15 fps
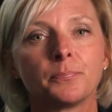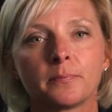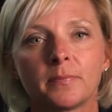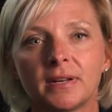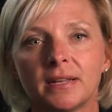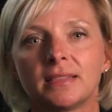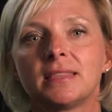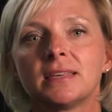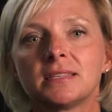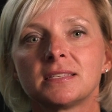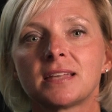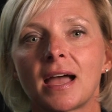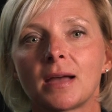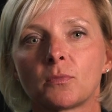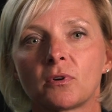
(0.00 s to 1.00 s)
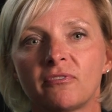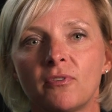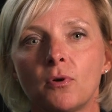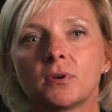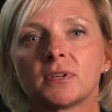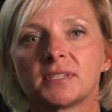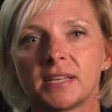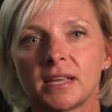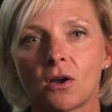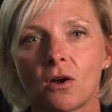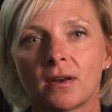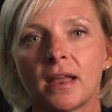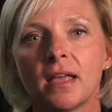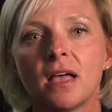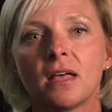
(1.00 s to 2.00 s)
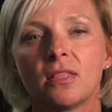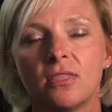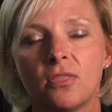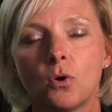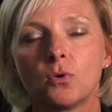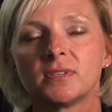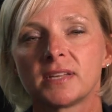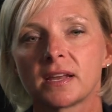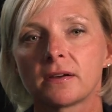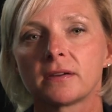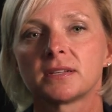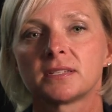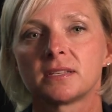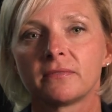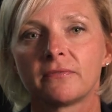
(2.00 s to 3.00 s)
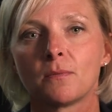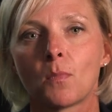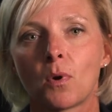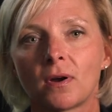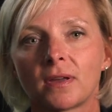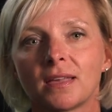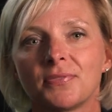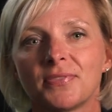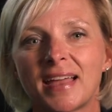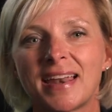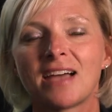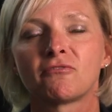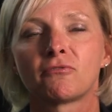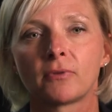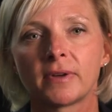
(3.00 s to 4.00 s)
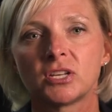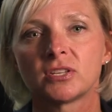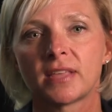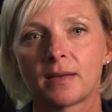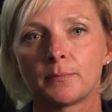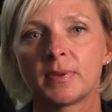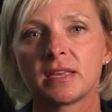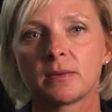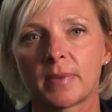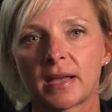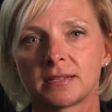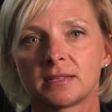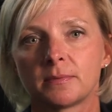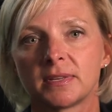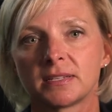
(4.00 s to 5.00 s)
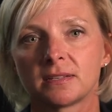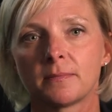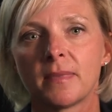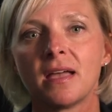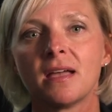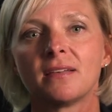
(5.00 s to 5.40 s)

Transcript: but at this time we're focusing on those areas of the market that have reached that peak pessimism,